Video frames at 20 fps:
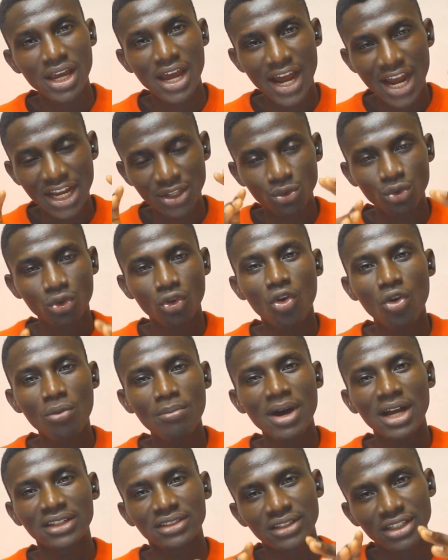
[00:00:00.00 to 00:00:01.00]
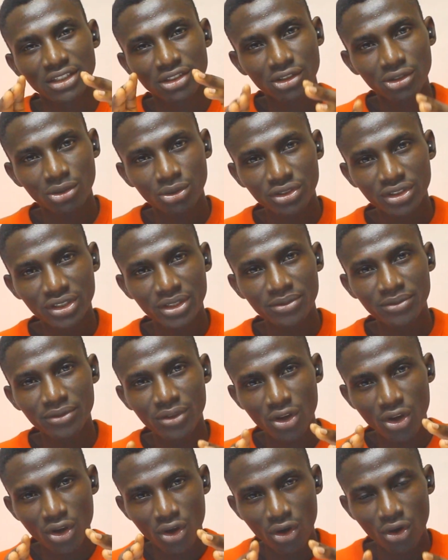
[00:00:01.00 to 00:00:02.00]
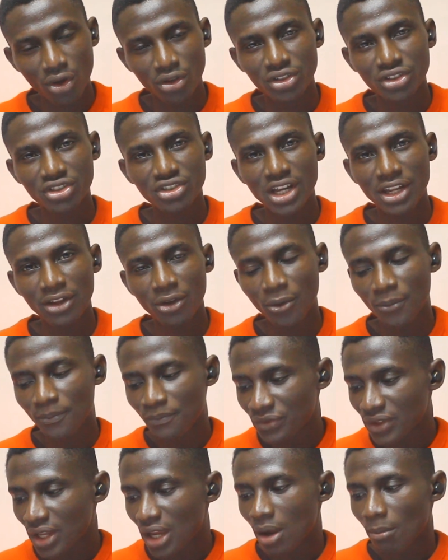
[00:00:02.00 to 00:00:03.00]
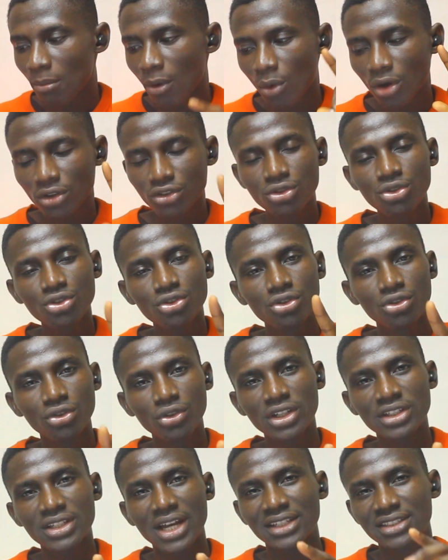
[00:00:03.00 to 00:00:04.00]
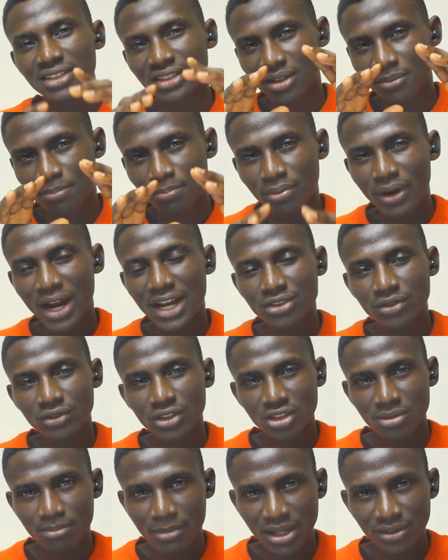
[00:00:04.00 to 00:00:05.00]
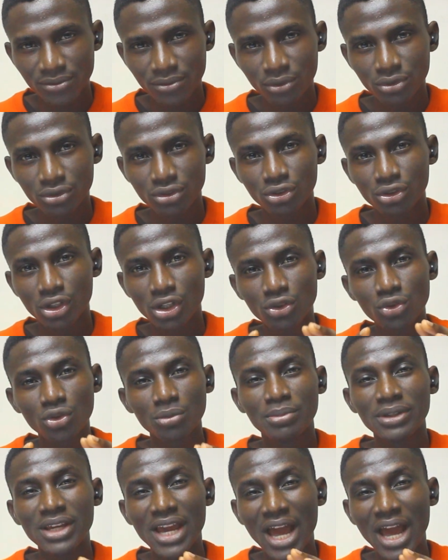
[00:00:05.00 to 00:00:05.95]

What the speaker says: and to come as an exclusive on this channel. But one thing you should know is that the price of the smartphone is going to be